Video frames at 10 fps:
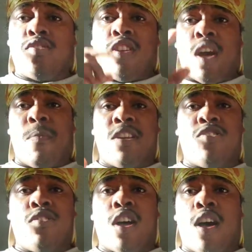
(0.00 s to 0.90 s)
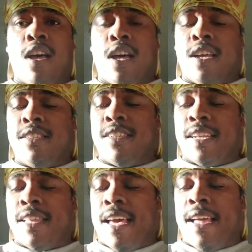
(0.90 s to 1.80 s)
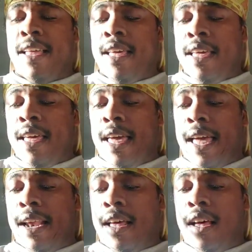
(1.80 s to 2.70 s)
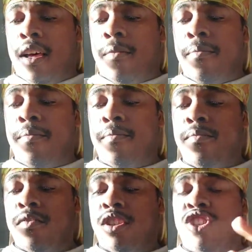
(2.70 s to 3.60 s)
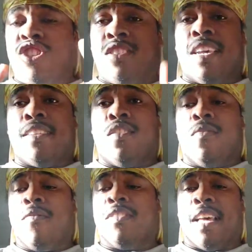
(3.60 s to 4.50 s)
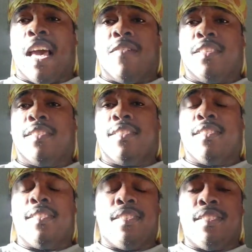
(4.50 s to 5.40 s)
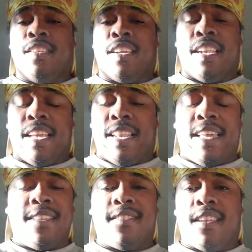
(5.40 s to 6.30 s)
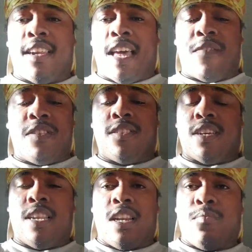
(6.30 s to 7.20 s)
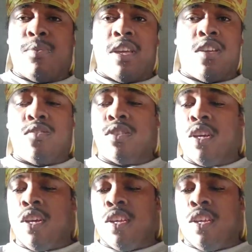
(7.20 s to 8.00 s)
So y'all make sure y'all uh, check that. And um, just as a reference, I haven't taken any insulin. I haven't taken any pills.